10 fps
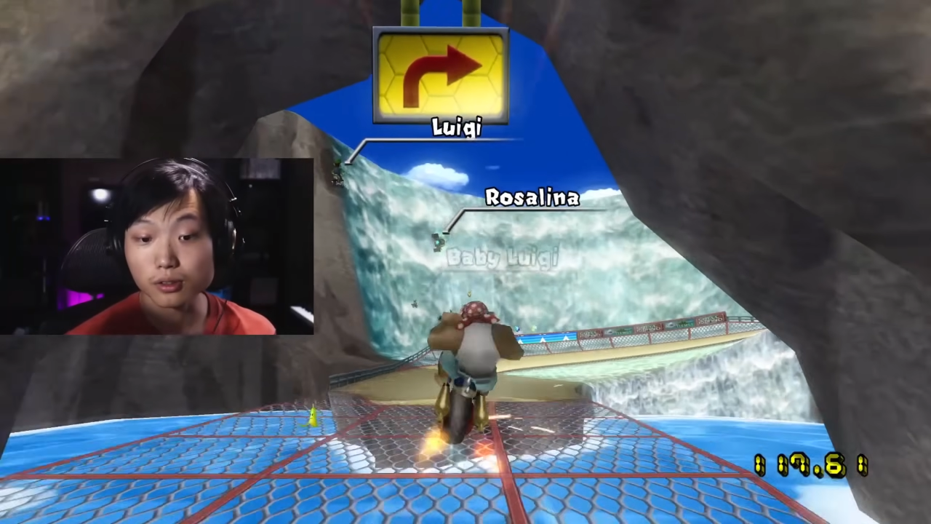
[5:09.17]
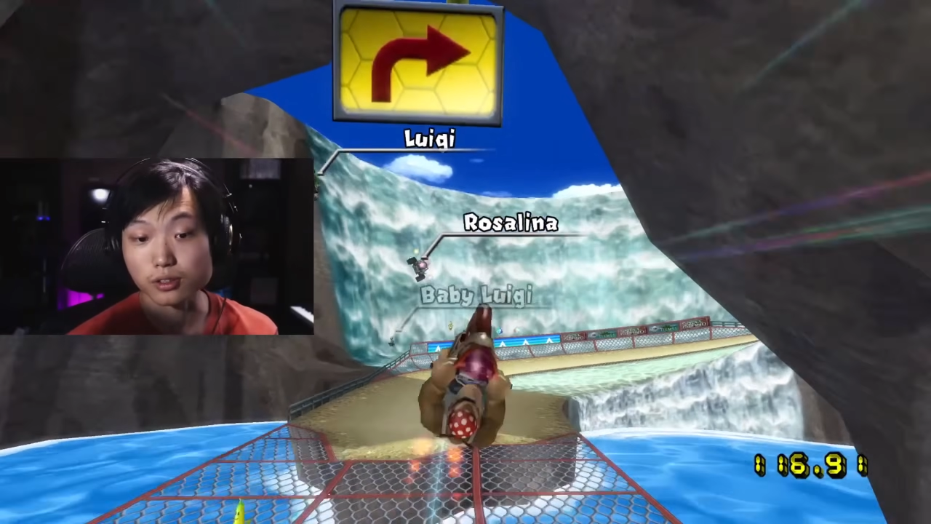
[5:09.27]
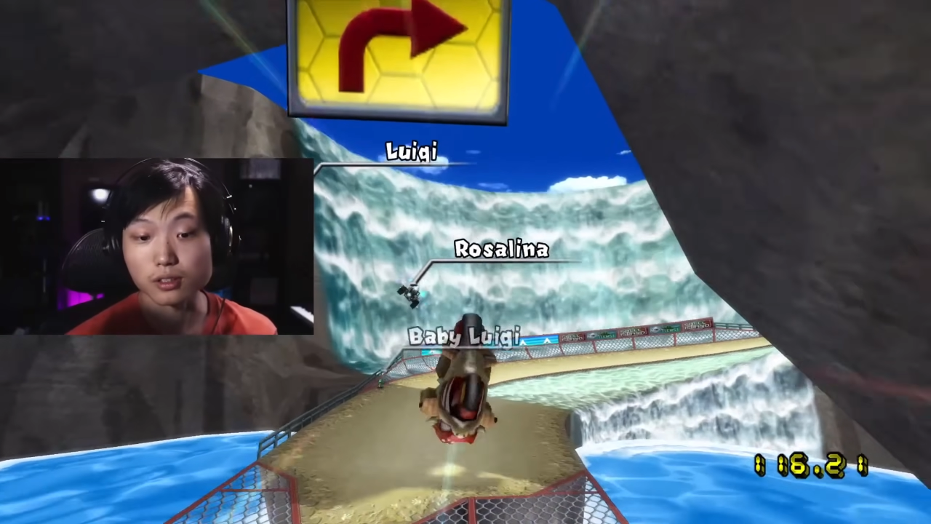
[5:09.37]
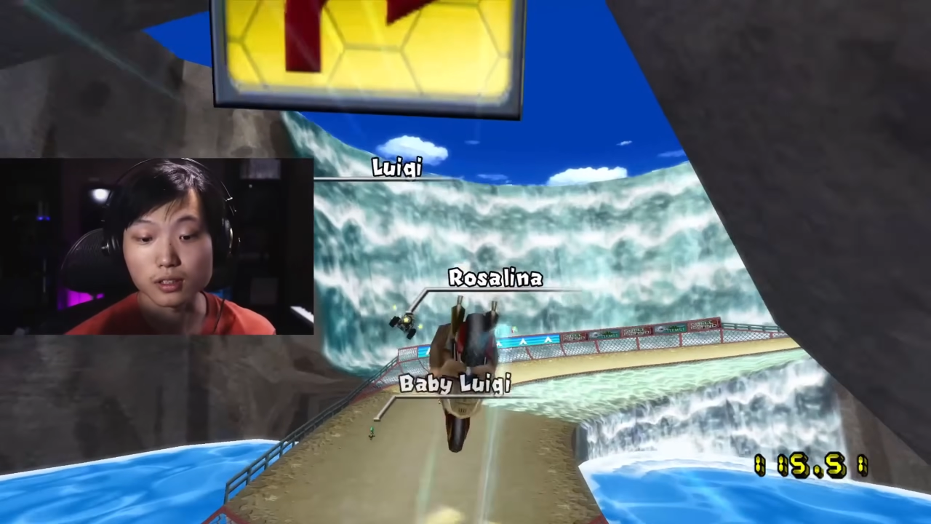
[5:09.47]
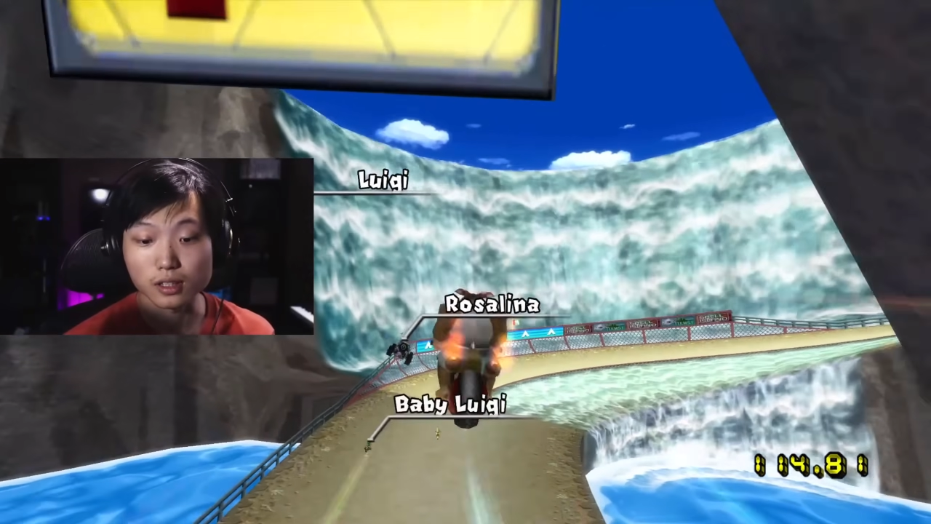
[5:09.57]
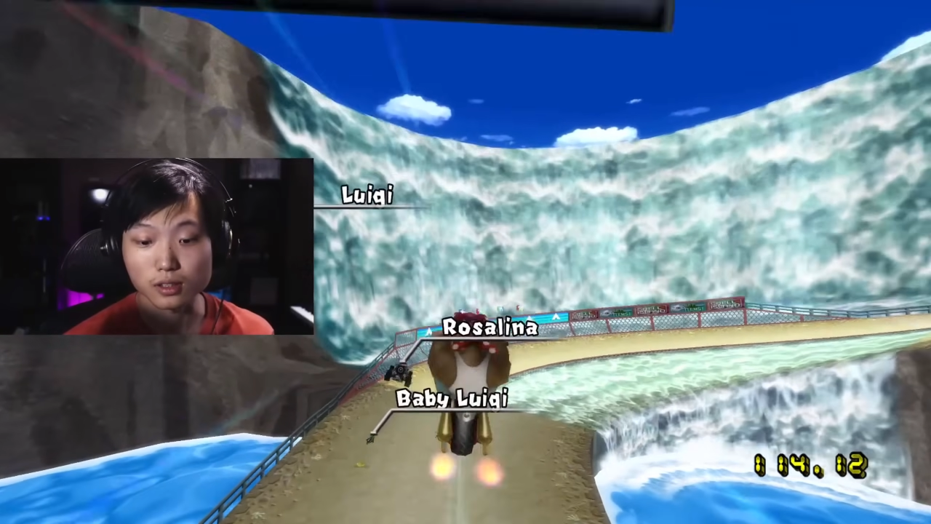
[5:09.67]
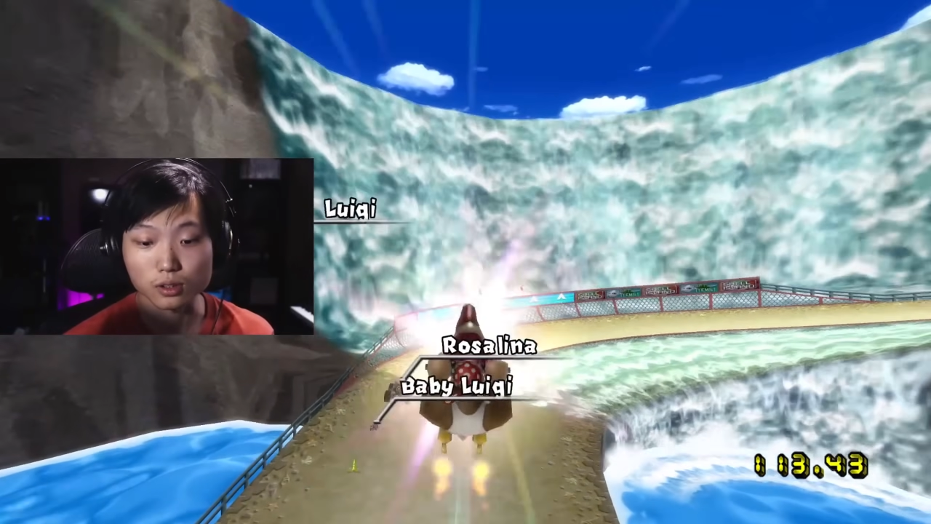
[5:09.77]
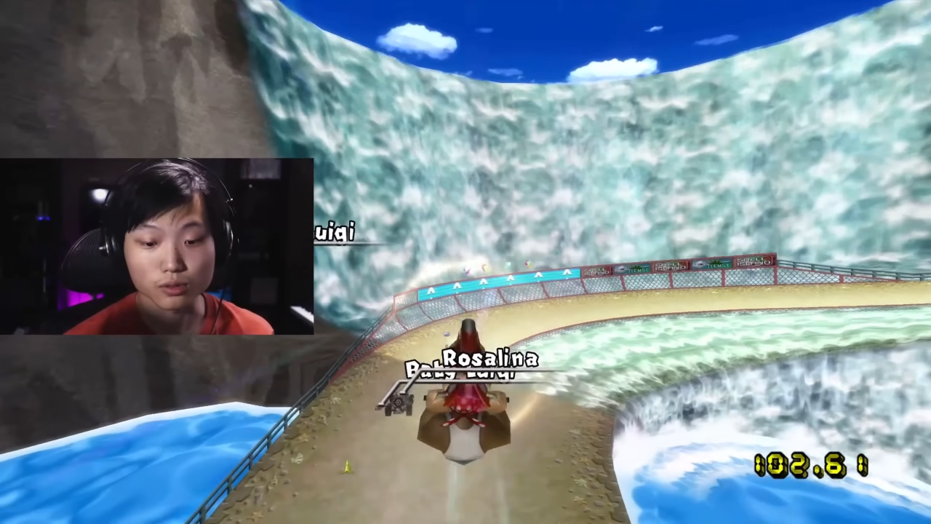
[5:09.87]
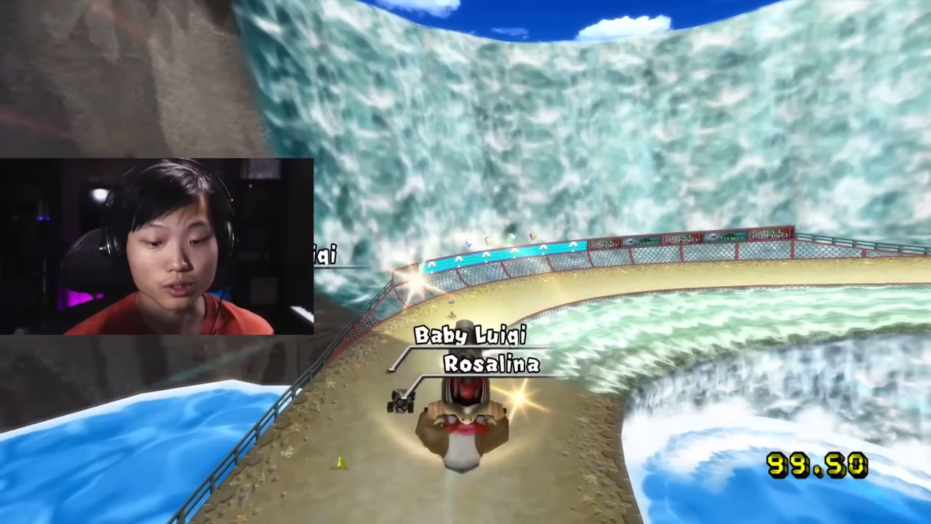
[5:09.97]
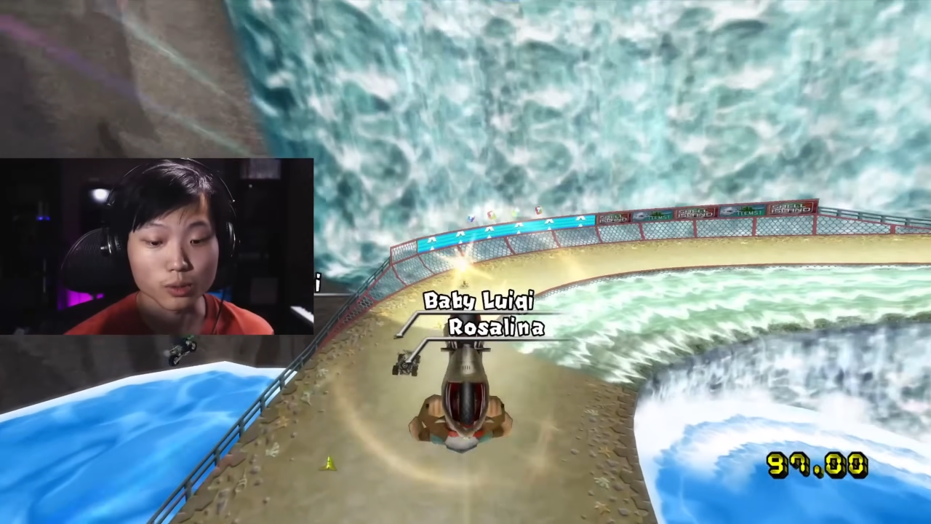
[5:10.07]
statistics
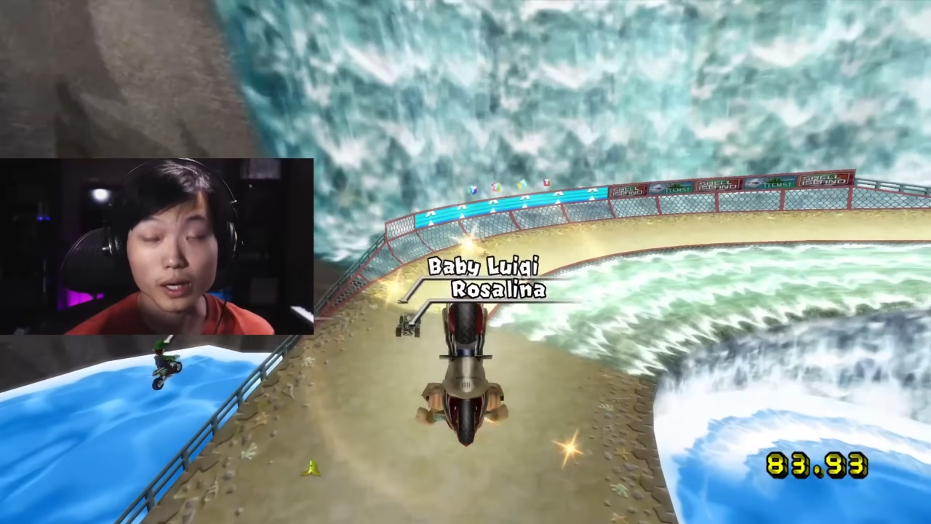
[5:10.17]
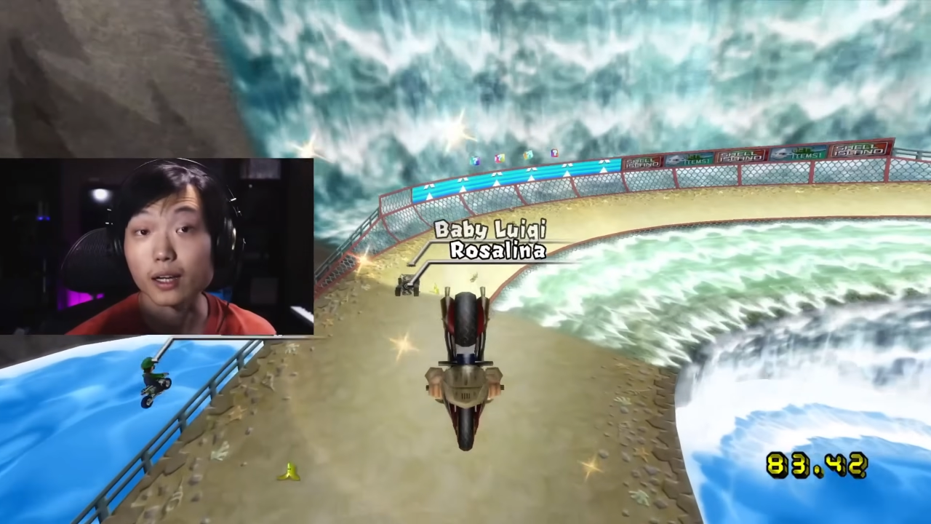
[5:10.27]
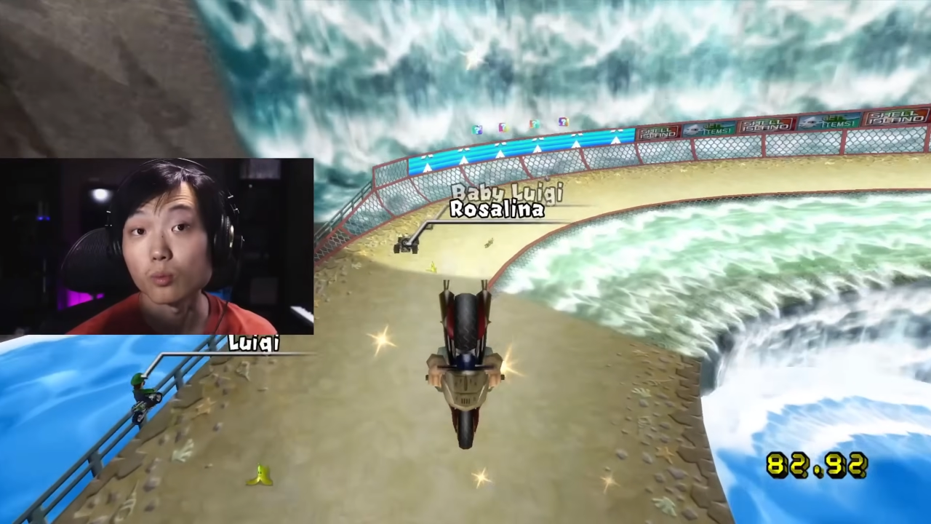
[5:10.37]
are very whack.